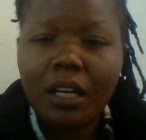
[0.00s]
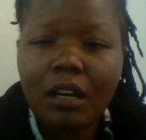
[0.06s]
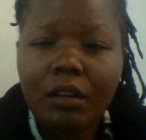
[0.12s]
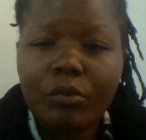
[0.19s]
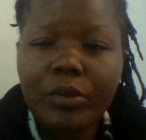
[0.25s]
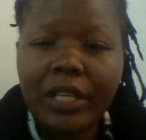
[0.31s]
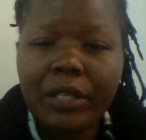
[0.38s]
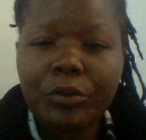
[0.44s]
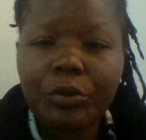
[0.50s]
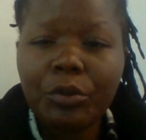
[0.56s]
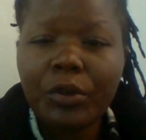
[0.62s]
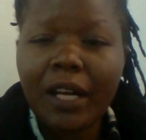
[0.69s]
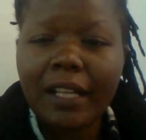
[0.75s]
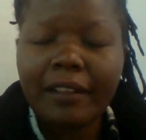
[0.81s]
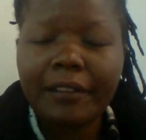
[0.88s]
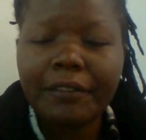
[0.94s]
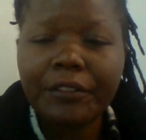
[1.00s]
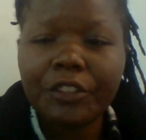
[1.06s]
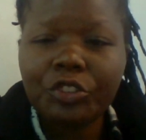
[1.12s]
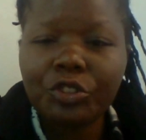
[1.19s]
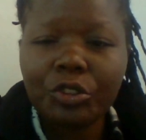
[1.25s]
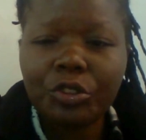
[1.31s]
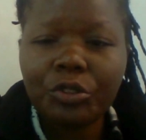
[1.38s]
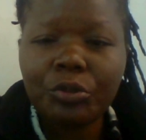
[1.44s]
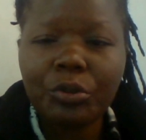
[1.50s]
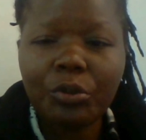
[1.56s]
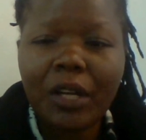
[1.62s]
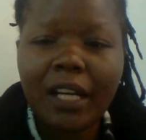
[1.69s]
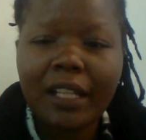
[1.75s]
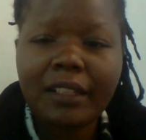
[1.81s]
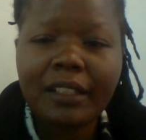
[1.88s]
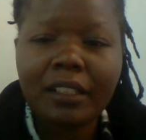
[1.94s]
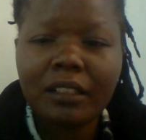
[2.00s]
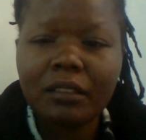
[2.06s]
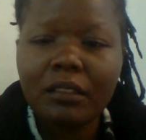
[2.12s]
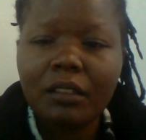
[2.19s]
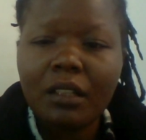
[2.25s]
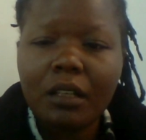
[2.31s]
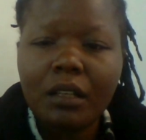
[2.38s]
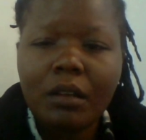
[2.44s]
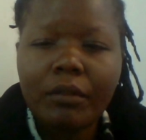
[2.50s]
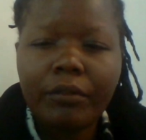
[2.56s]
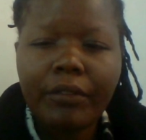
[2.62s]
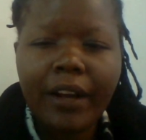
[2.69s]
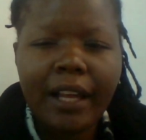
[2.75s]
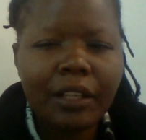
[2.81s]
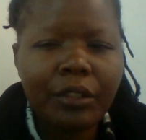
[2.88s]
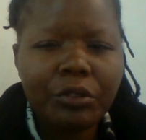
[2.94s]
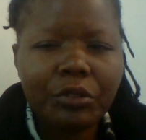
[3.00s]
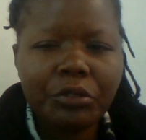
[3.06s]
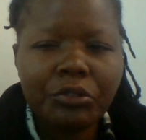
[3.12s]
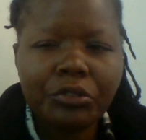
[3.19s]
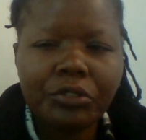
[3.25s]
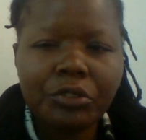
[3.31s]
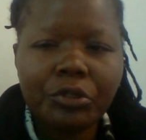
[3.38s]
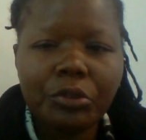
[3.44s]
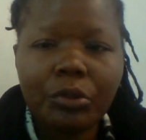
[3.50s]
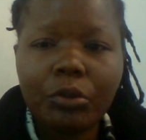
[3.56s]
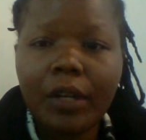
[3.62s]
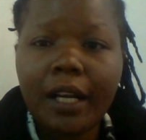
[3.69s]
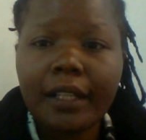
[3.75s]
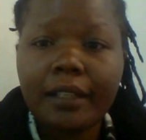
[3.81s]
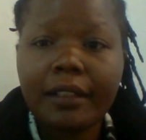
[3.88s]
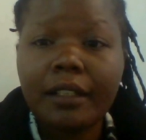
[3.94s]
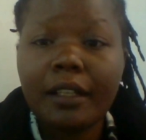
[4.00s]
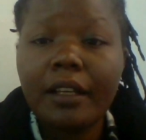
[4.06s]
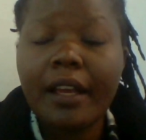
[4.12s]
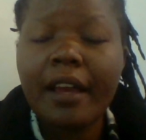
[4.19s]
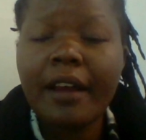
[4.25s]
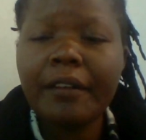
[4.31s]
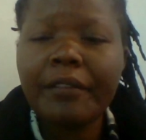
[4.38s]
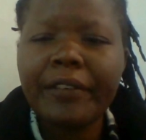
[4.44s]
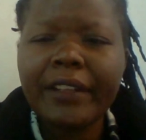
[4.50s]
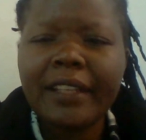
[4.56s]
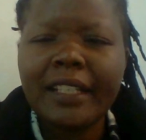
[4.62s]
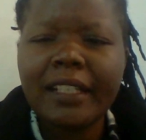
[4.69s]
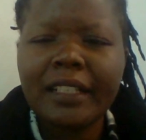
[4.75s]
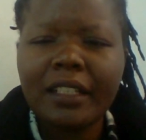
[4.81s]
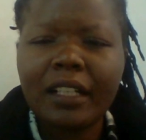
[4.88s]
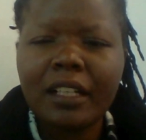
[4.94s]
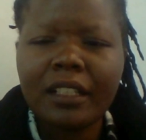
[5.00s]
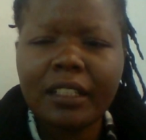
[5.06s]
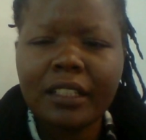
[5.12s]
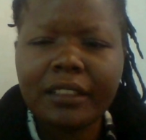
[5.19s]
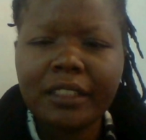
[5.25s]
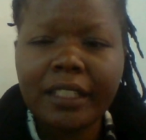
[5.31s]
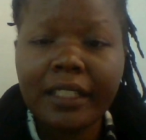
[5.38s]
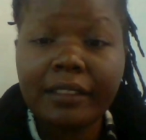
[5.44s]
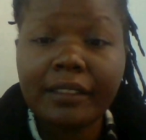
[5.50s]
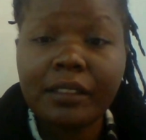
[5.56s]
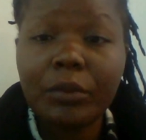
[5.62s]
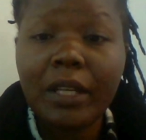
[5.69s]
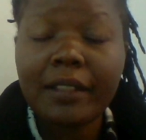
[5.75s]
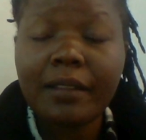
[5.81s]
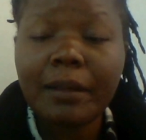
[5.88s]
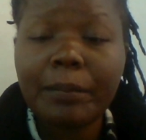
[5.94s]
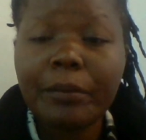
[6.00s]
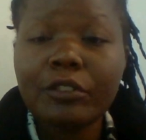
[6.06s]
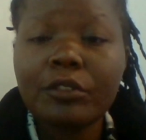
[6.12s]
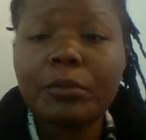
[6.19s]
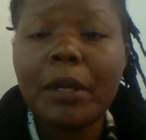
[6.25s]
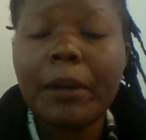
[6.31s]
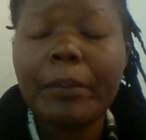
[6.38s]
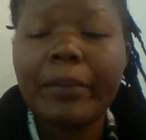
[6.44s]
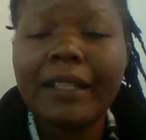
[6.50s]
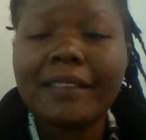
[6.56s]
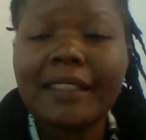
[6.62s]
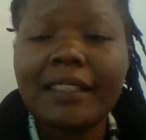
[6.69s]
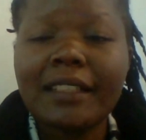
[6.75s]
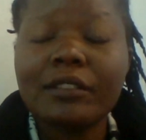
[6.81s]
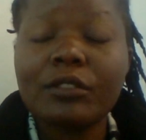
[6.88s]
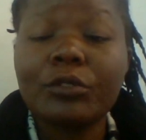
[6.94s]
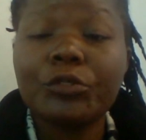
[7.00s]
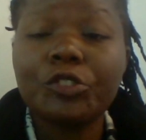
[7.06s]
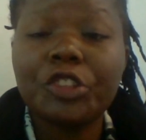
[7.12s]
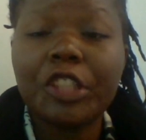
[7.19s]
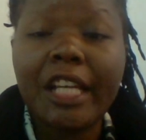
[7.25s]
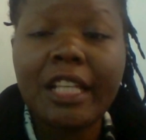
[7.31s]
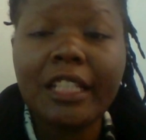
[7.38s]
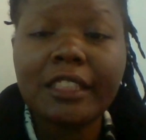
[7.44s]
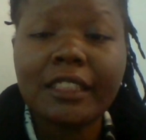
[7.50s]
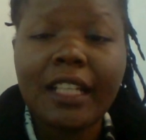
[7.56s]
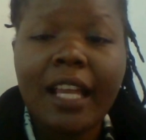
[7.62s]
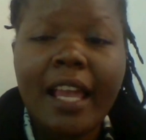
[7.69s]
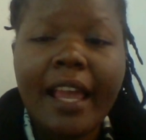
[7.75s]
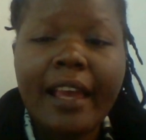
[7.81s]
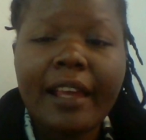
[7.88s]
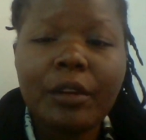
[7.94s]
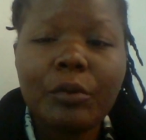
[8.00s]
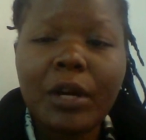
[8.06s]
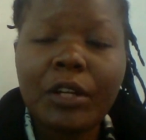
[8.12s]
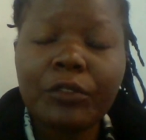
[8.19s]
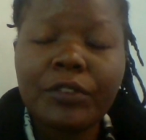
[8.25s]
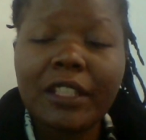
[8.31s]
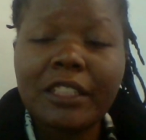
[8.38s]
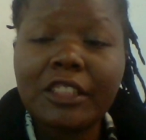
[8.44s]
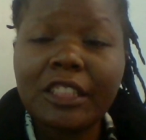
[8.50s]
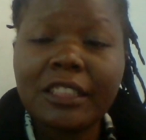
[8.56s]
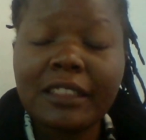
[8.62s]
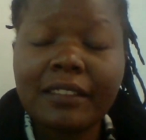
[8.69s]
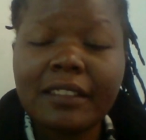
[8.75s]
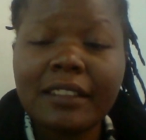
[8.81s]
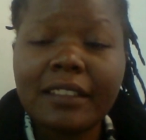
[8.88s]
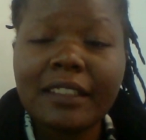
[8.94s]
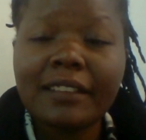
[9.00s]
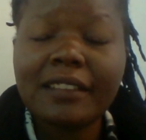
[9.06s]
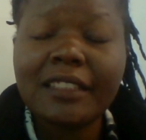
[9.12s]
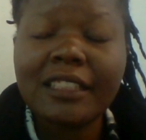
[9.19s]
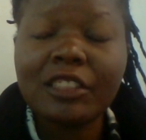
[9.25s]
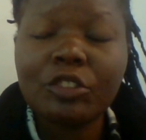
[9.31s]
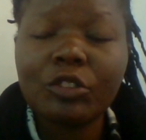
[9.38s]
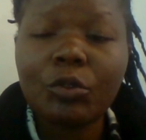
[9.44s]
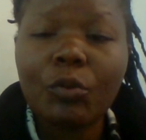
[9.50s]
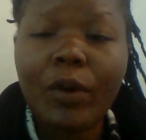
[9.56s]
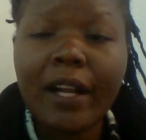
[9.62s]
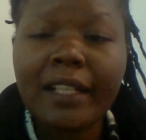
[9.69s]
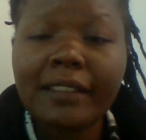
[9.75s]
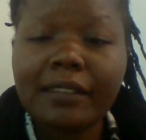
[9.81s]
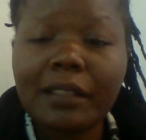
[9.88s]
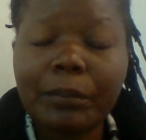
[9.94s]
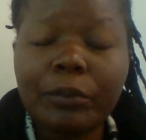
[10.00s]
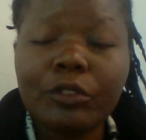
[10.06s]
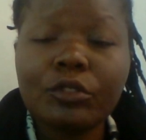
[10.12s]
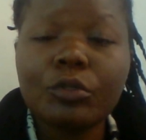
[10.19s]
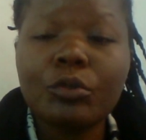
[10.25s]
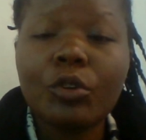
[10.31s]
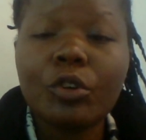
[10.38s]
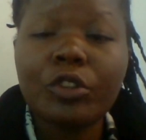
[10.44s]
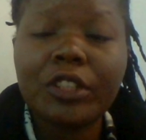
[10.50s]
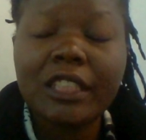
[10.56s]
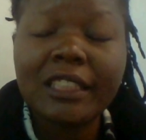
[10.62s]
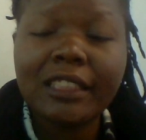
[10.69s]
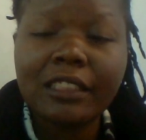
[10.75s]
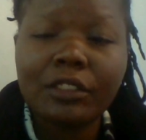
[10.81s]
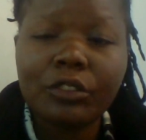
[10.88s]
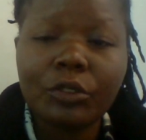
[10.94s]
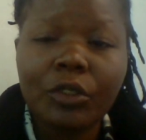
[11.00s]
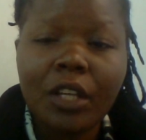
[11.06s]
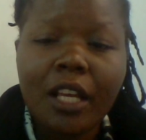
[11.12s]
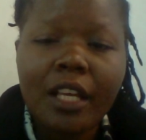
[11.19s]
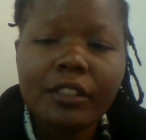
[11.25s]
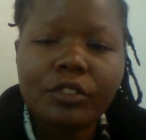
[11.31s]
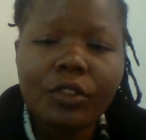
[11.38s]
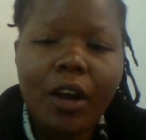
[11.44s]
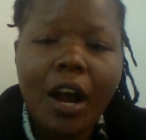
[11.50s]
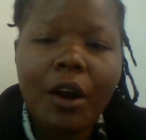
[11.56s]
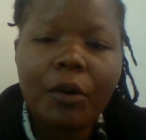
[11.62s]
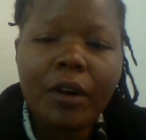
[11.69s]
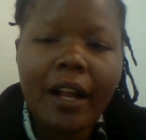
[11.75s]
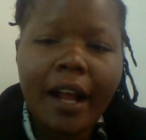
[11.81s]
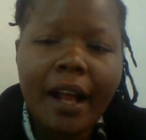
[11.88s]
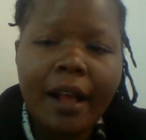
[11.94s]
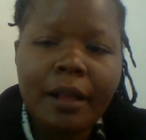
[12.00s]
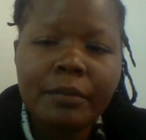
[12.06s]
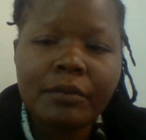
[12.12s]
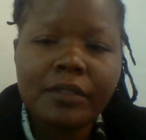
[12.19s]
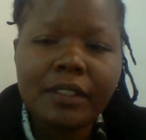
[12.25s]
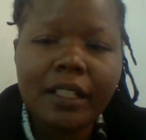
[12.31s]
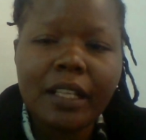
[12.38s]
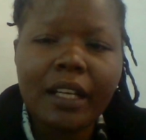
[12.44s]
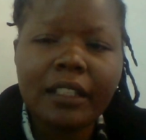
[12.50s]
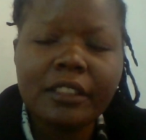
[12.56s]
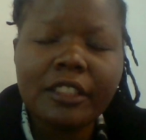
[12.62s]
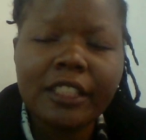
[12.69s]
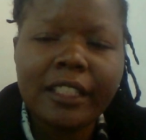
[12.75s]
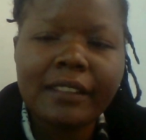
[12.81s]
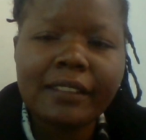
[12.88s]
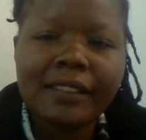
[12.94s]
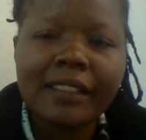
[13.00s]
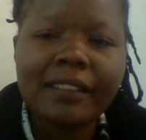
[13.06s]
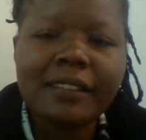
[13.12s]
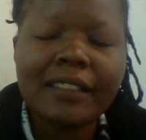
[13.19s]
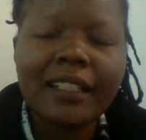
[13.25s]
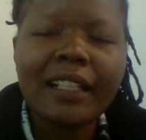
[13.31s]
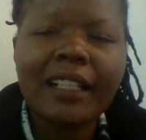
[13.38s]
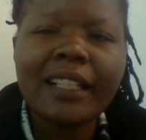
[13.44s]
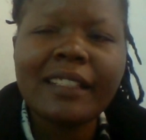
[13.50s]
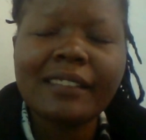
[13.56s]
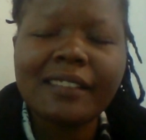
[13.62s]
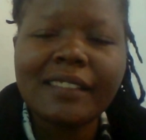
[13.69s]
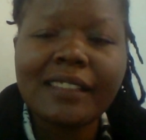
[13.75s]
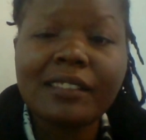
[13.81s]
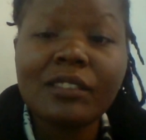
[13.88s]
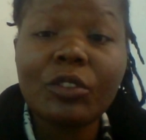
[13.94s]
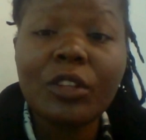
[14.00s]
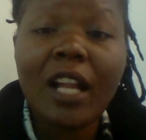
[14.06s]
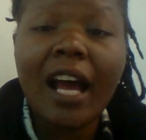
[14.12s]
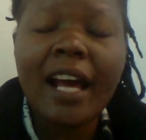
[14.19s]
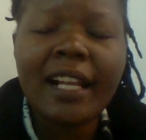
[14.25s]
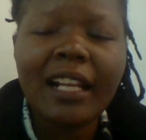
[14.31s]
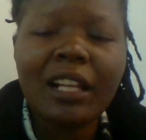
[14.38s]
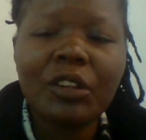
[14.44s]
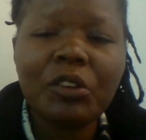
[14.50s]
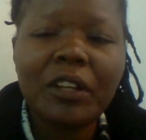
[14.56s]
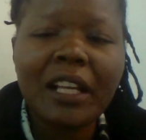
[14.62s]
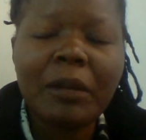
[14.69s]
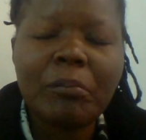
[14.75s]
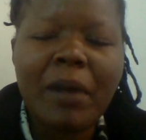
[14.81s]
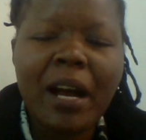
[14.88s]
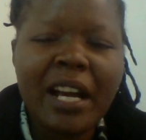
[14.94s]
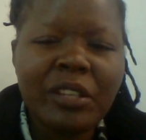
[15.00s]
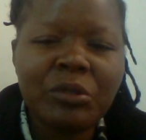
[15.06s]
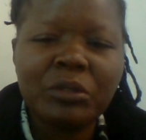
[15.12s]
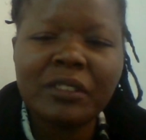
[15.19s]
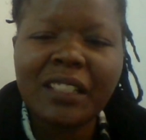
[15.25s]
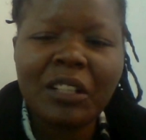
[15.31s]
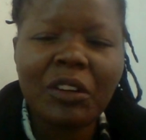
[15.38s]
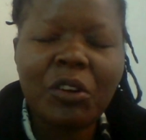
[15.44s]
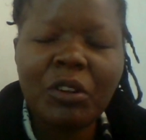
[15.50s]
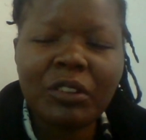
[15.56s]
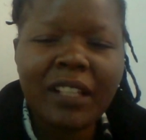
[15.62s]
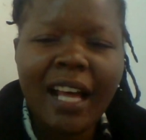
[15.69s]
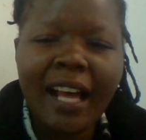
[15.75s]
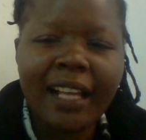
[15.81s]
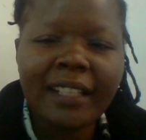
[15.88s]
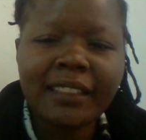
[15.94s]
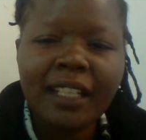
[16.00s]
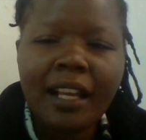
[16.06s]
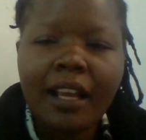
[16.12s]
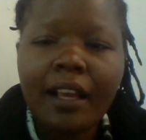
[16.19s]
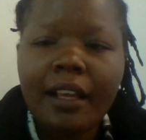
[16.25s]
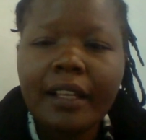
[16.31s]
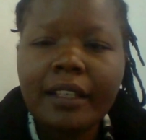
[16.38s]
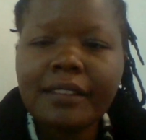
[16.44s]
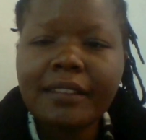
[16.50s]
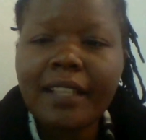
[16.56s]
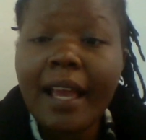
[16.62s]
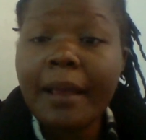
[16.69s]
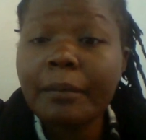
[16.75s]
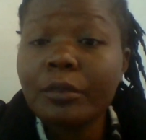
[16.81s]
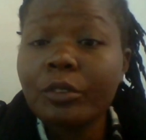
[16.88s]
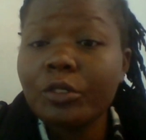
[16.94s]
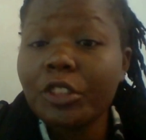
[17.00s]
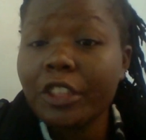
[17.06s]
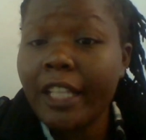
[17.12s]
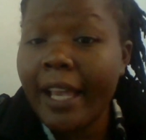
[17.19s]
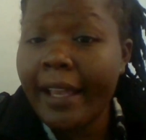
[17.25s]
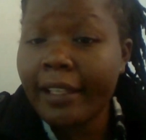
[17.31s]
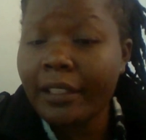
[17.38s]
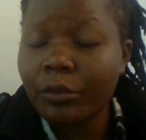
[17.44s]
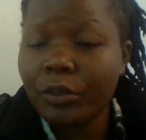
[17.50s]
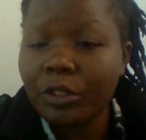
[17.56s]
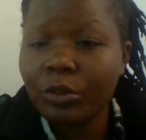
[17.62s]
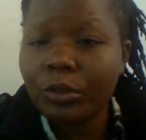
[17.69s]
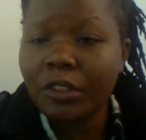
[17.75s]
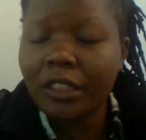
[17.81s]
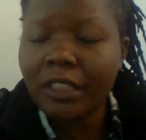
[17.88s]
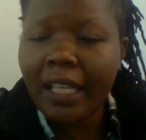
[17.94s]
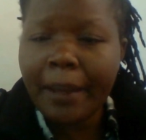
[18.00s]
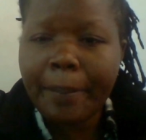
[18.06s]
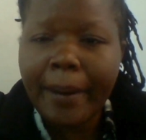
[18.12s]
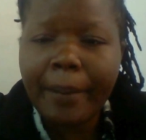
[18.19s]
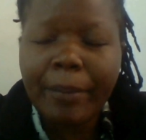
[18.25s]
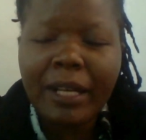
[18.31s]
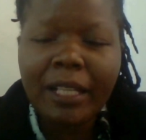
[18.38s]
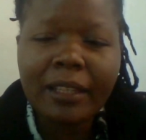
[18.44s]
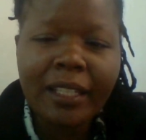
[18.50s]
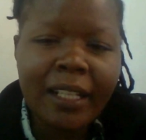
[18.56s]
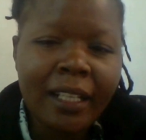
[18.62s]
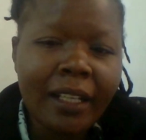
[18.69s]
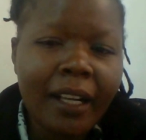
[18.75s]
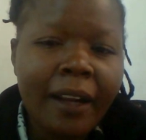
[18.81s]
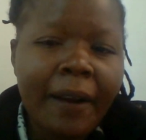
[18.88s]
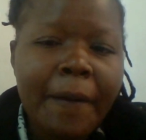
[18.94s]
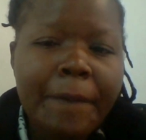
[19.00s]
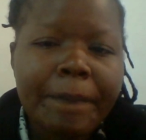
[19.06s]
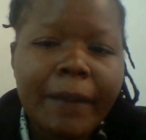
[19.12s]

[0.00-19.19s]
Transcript: when you look at the vision, you look at the values, you look at the everything under TSC, we are supposed to be ambassadors of change. And one of the changes in this digital world is supposed to go digital. So how comes TSC still insists on analog and manuals and all that? It's time to change. We should shape up, I think.